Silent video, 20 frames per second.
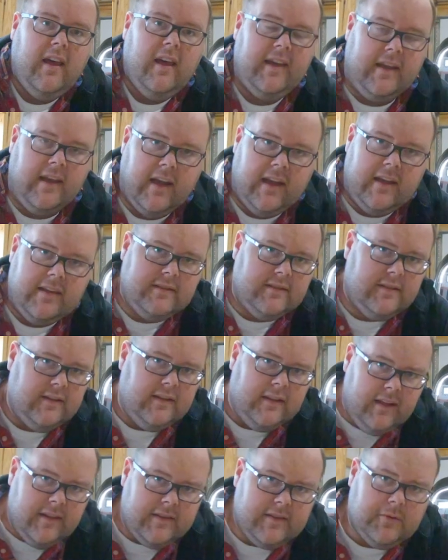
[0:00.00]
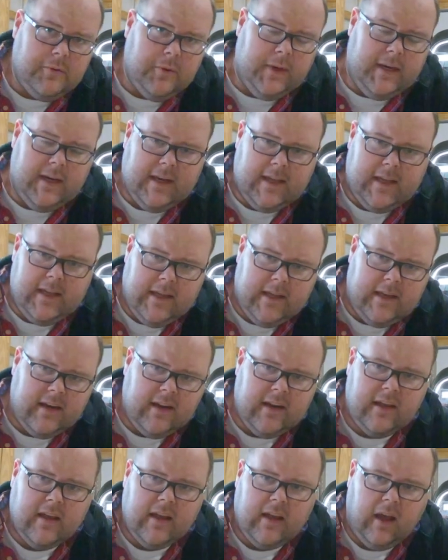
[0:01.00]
Hey guys, it's Quentin again